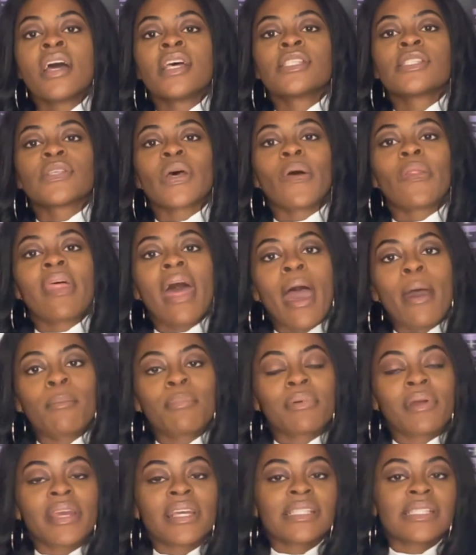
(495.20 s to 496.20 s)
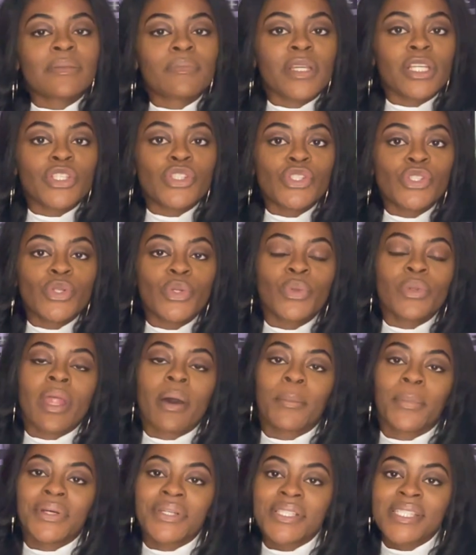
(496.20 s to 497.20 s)
So that brings me to
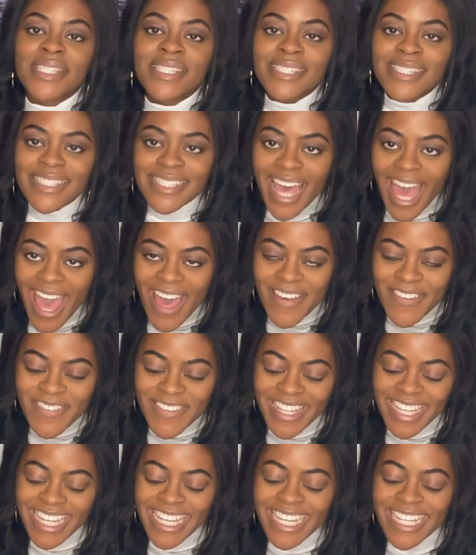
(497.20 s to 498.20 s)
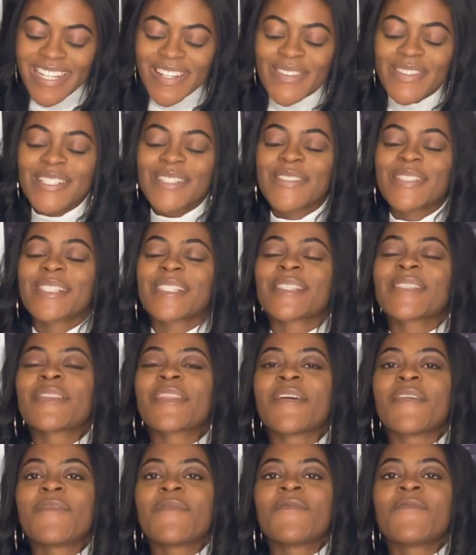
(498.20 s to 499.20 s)
number 7, which is
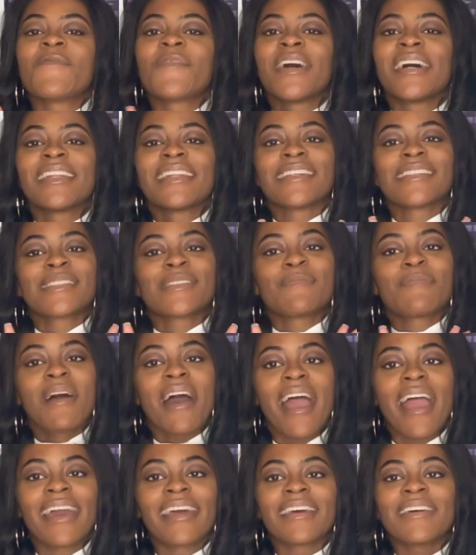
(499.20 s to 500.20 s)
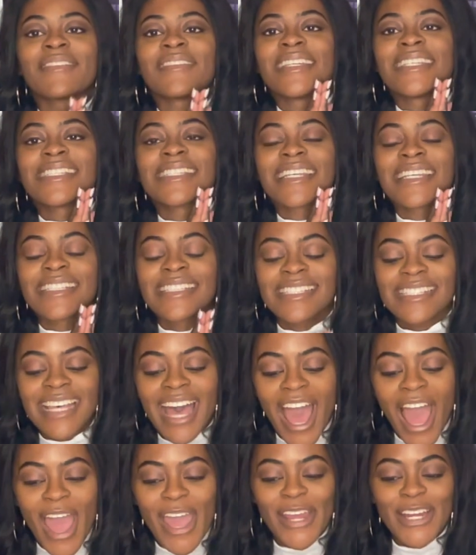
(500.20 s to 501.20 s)
the funnest part of this
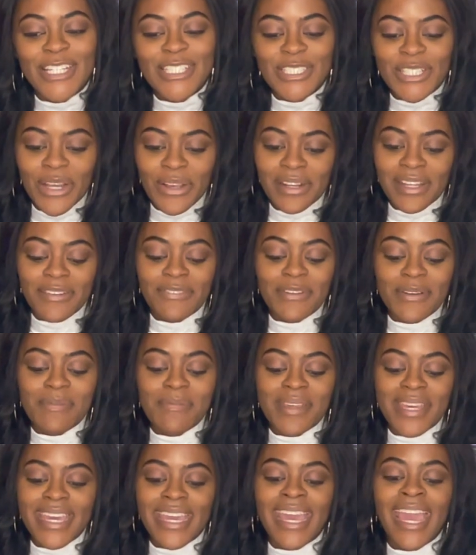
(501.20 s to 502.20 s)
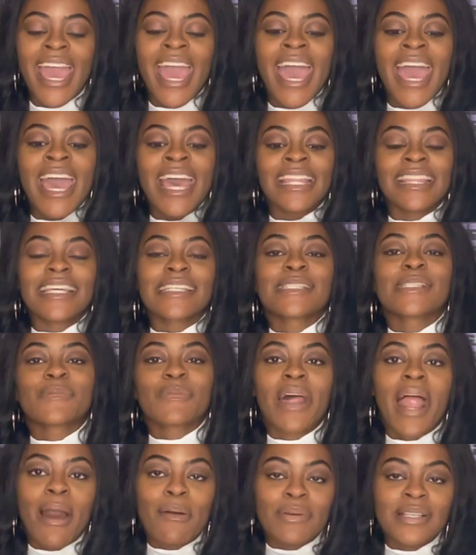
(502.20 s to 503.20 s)
entire journey for me. This is
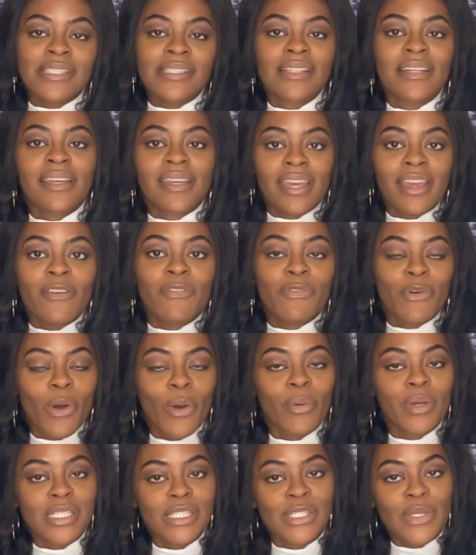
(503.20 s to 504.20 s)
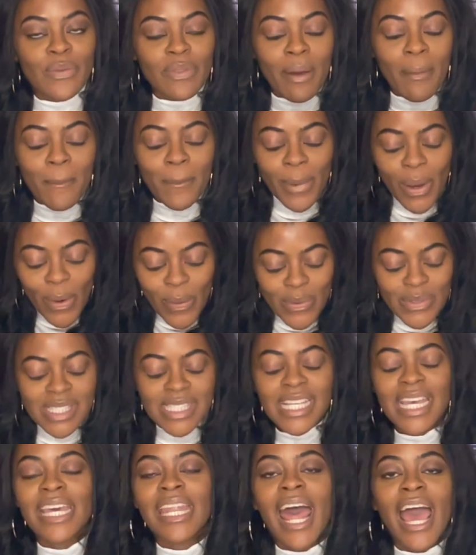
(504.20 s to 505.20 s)
what I was looking forward to the most,
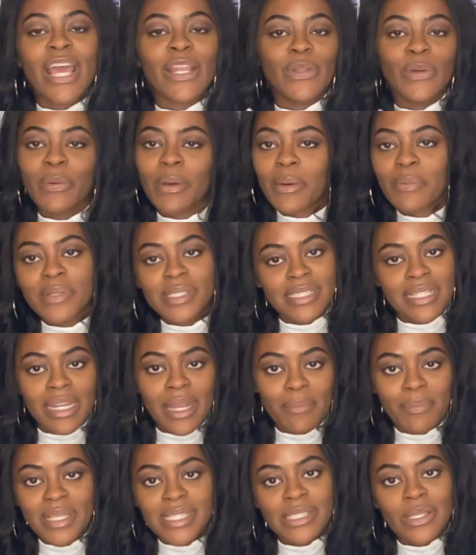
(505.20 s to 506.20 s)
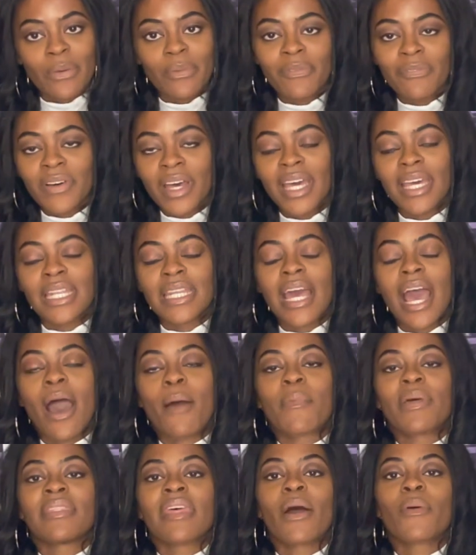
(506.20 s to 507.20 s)
and I knew it was going to be so fun,
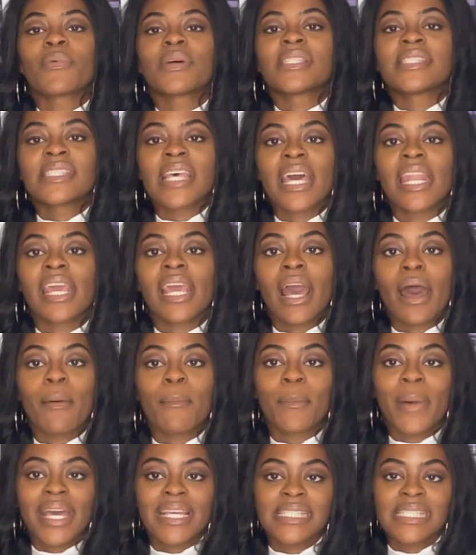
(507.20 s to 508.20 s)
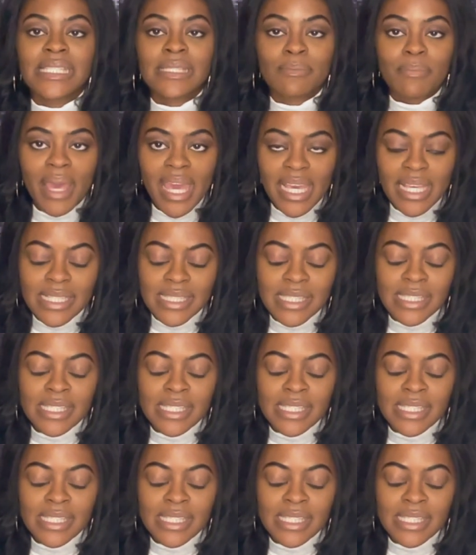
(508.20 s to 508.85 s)
and that was setting up my space.